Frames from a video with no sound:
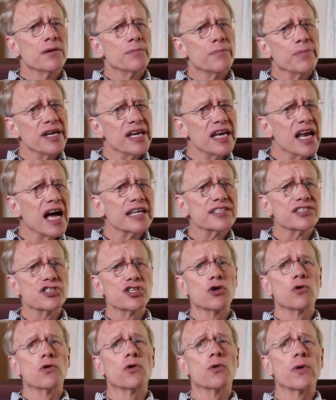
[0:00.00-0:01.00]
but not
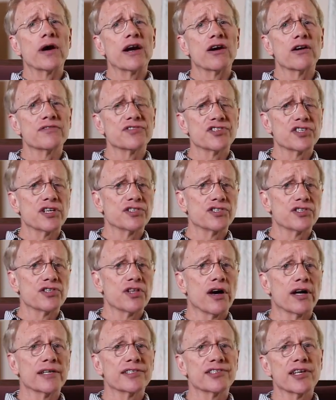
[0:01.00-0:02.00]
so aware of such
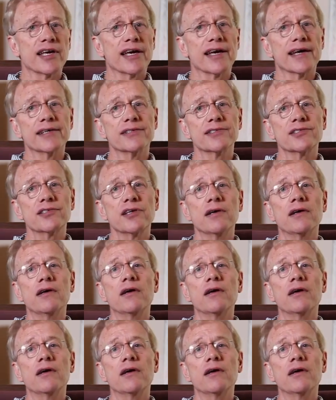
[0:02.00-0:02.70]
thoughts as,